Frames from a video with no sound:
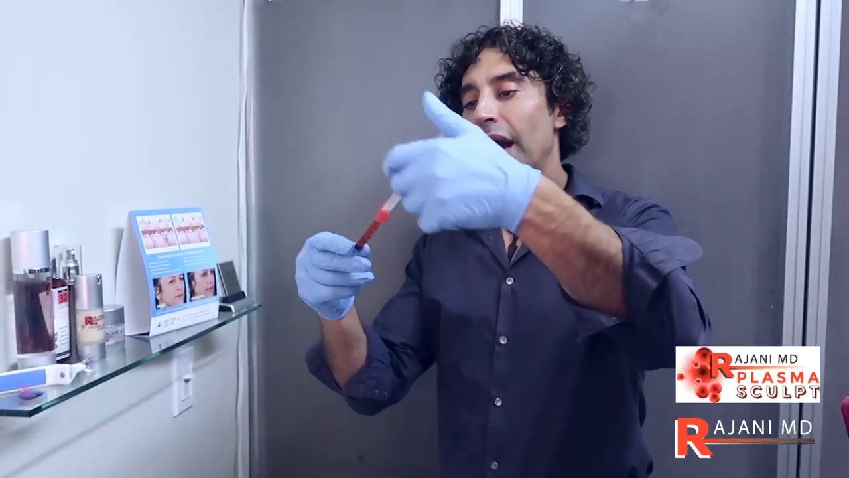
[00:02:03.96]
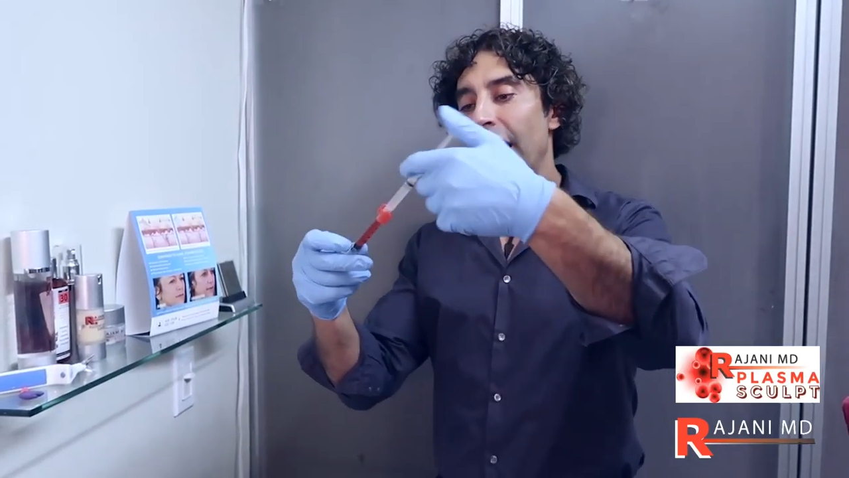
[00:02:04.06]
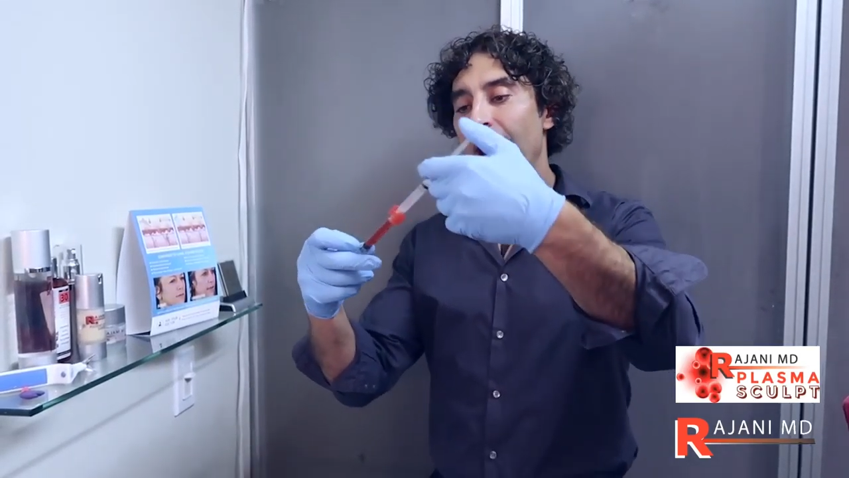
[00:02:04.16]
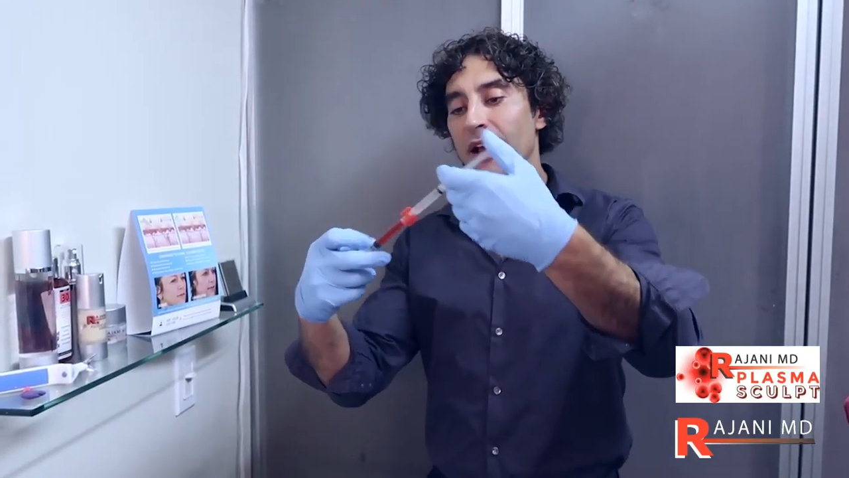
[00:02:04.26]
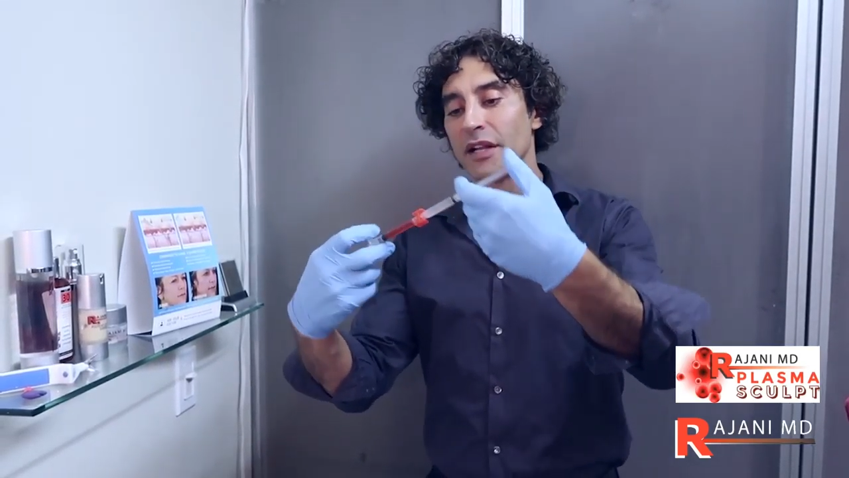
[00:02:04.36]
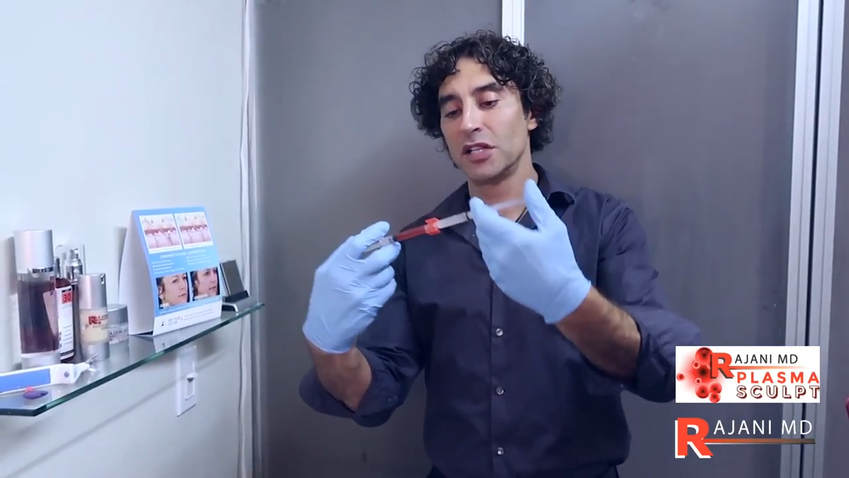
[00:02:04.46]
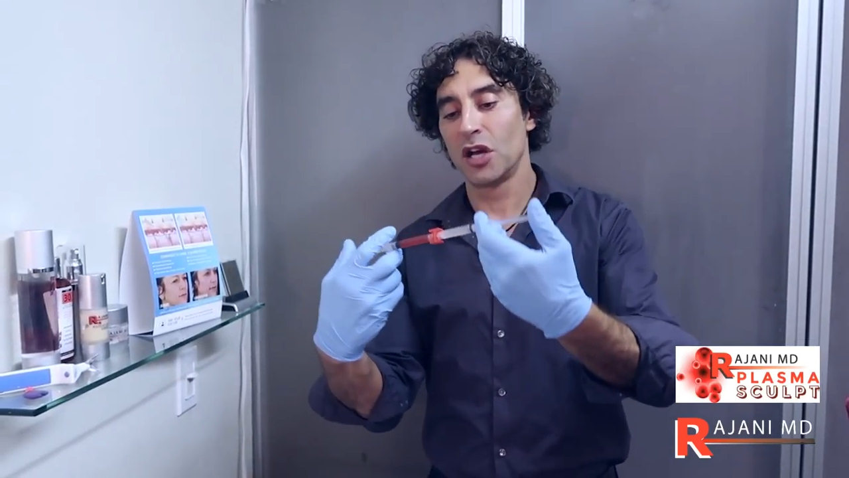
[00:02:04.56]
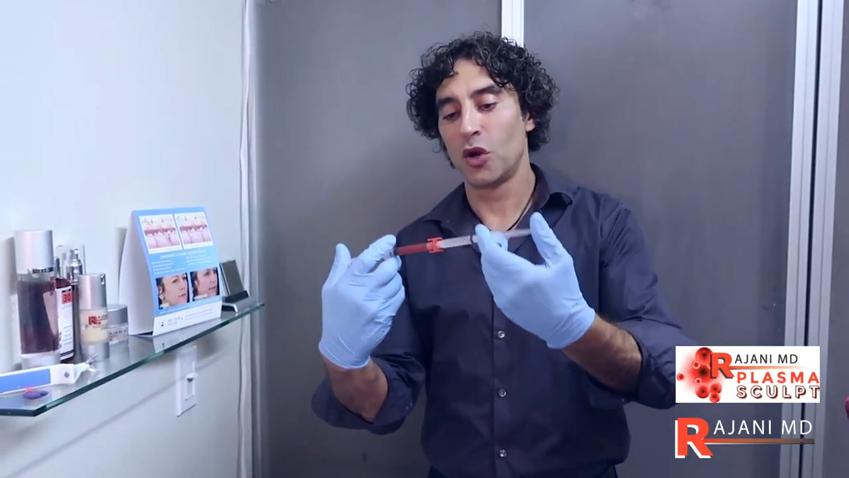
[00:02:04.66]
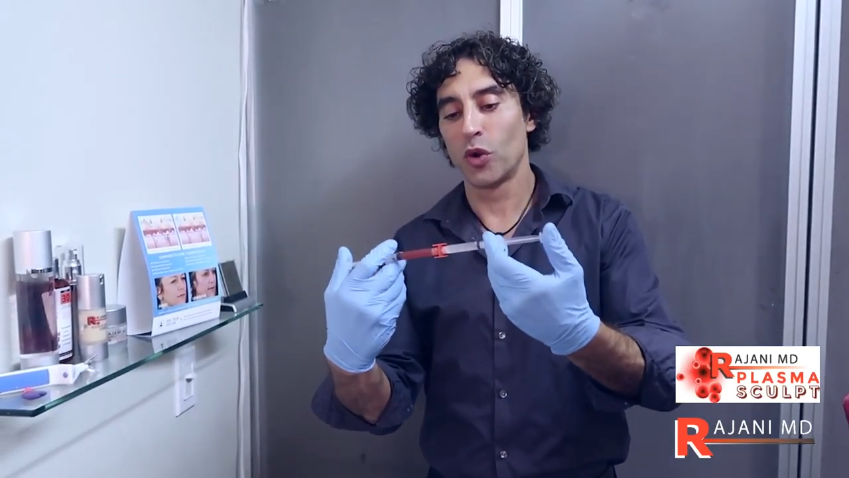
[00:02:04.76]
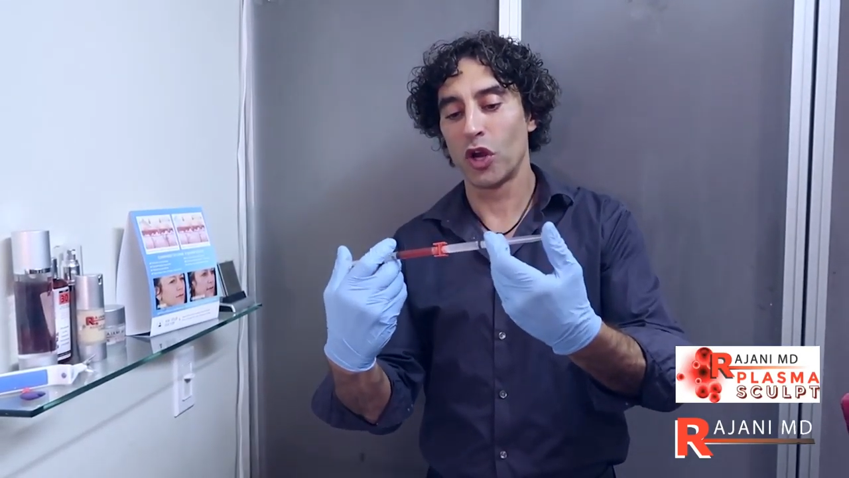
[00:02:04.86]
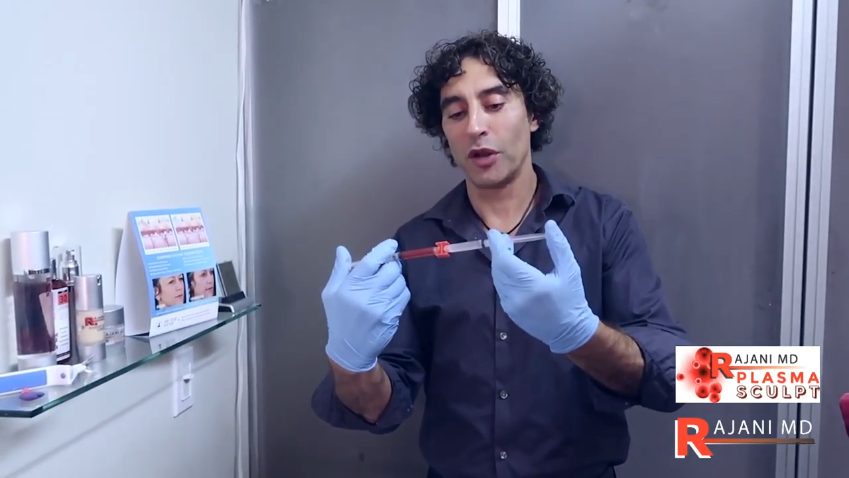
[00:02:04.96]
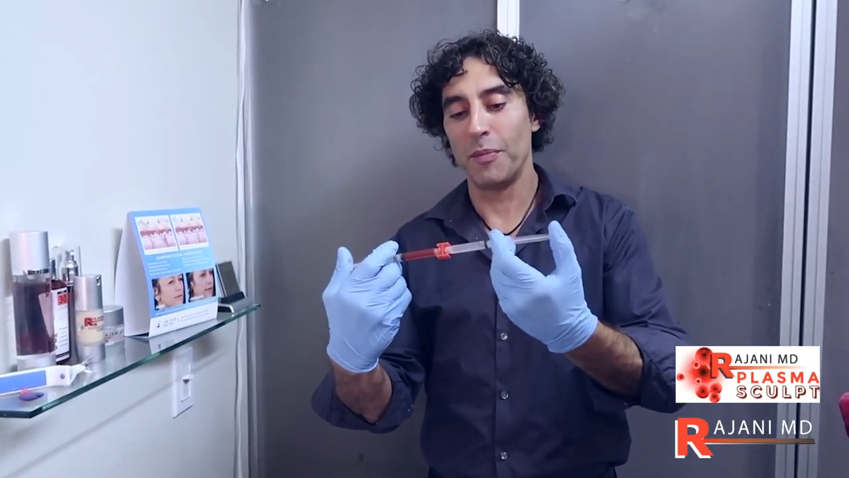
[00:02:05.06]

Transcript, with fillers: and we're going to